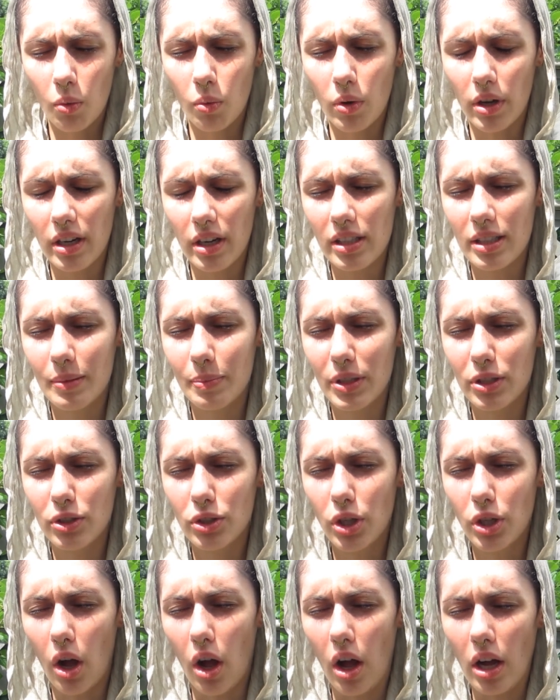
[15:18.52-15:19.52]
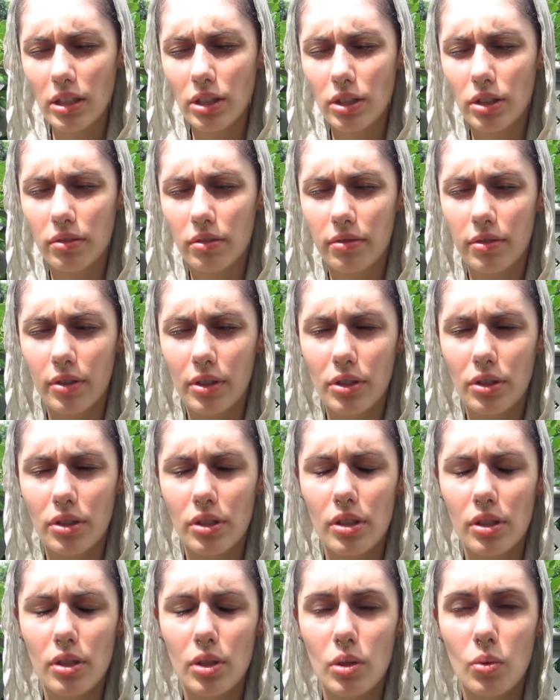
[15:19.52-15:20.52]
what has been taught
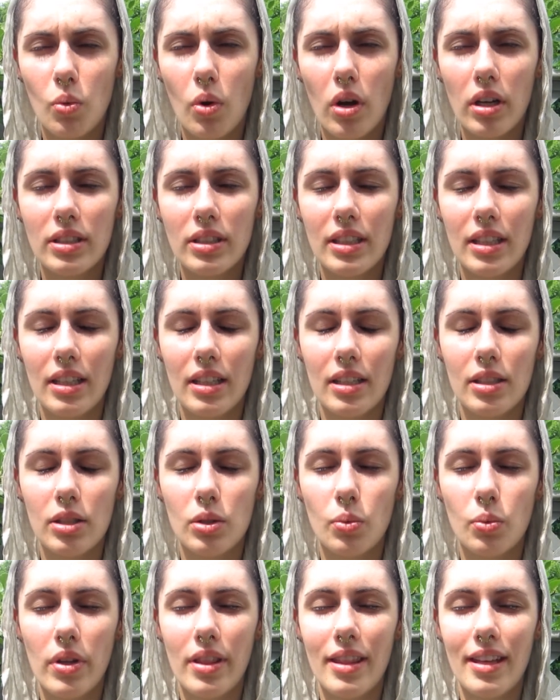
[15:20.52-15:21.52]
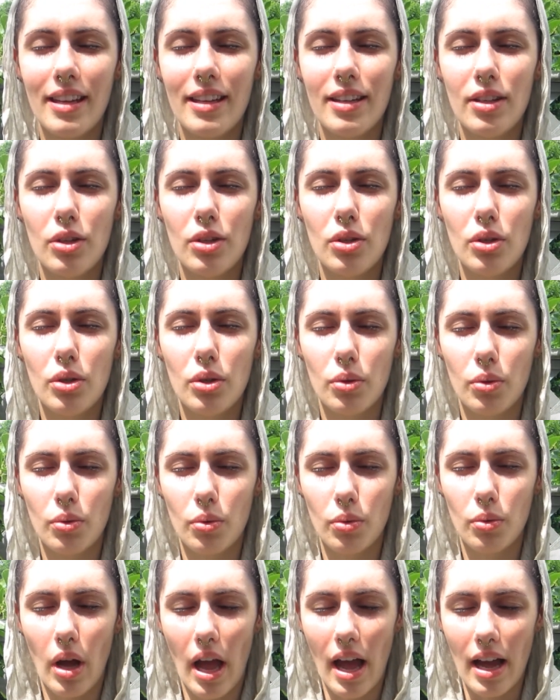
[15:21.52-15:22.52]
versus what is within
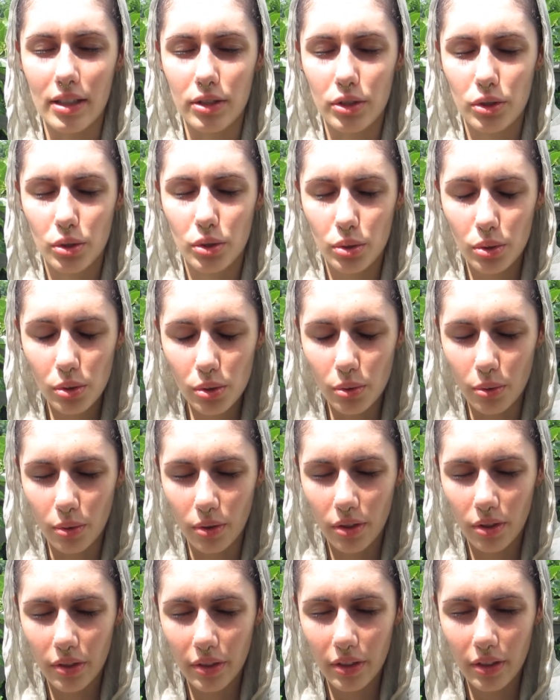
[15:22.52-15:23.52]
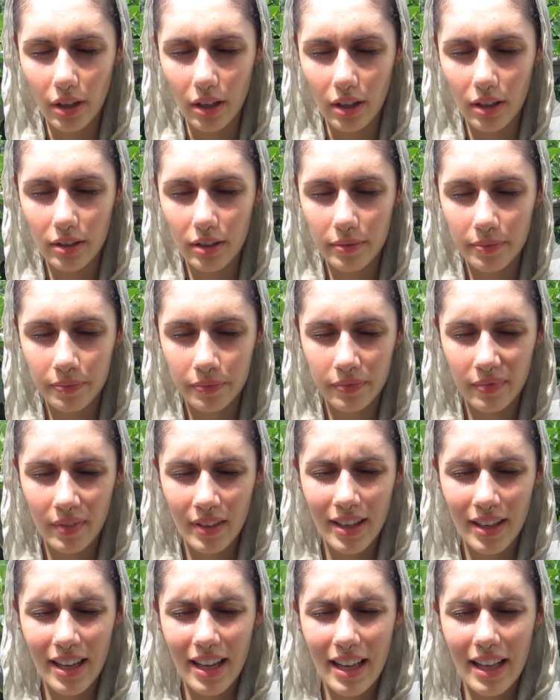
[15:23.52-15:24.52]
you as truth.
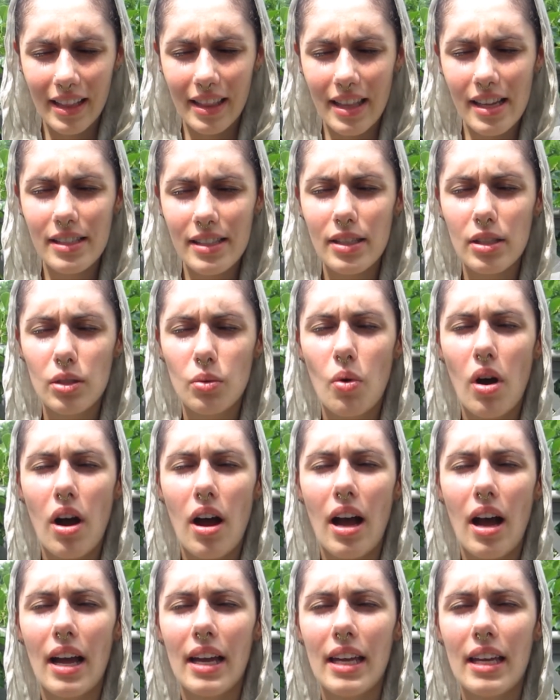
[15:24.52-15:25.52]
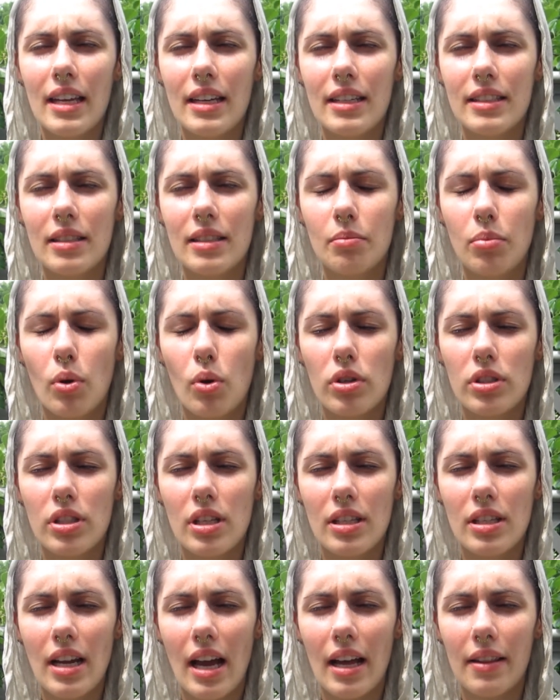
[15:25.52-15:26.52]
This is why it is
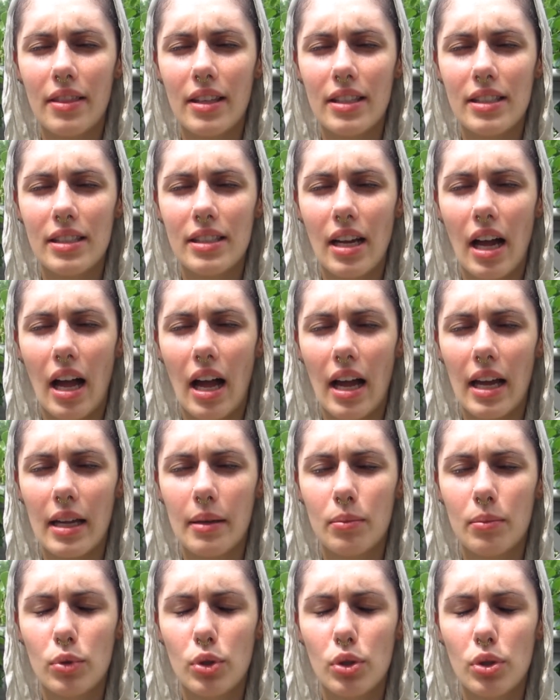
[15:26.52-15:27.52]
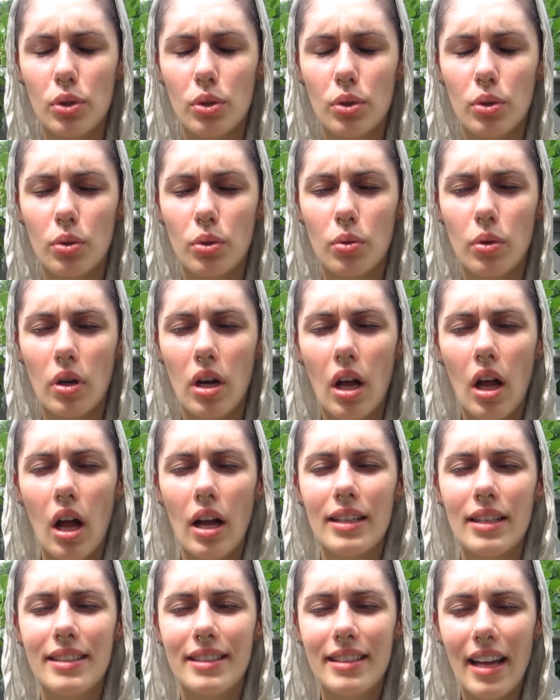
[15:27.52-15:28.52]
important at this time to
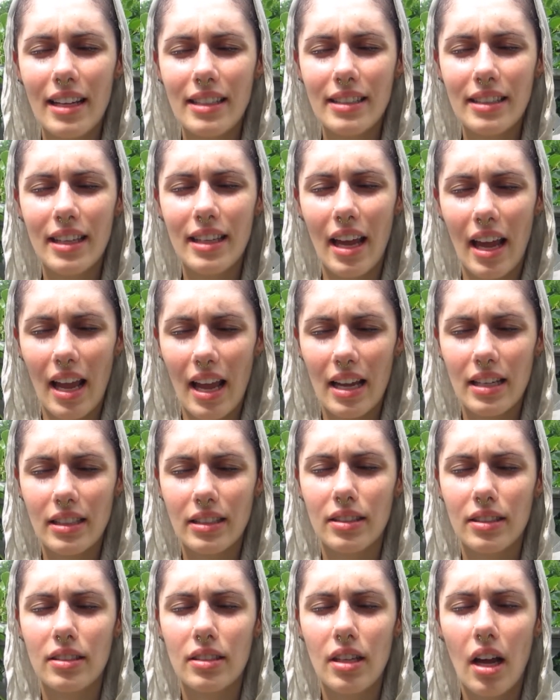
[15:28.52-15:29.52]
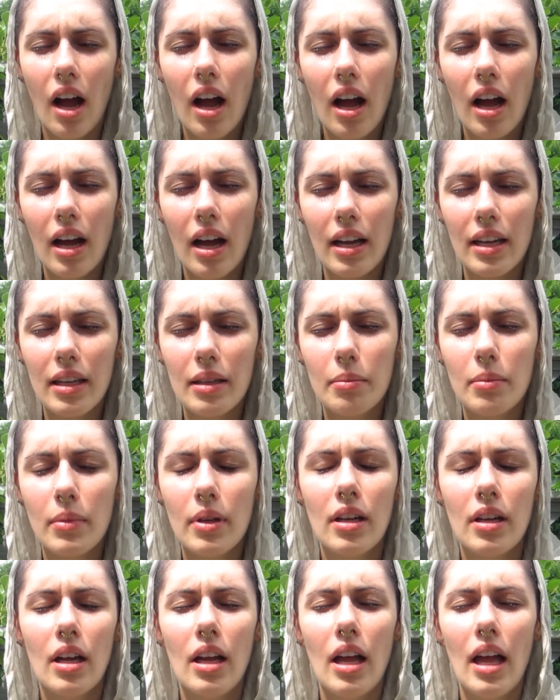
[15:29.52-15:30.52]
dedicate
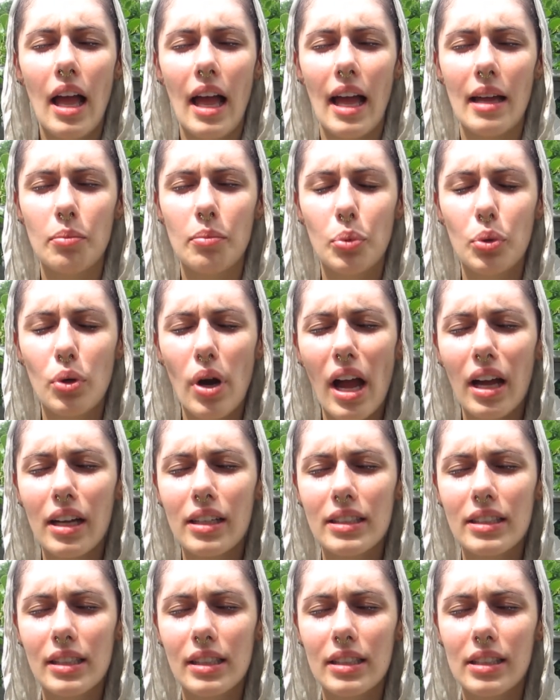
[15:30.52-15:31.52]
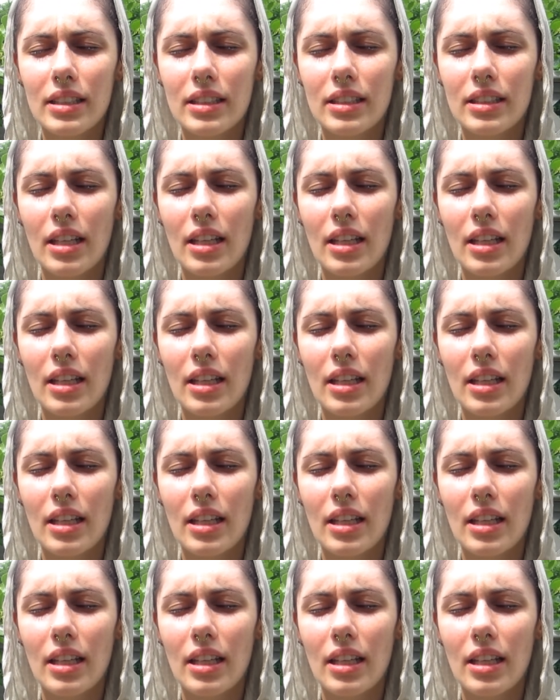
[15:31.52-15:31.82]
time and practice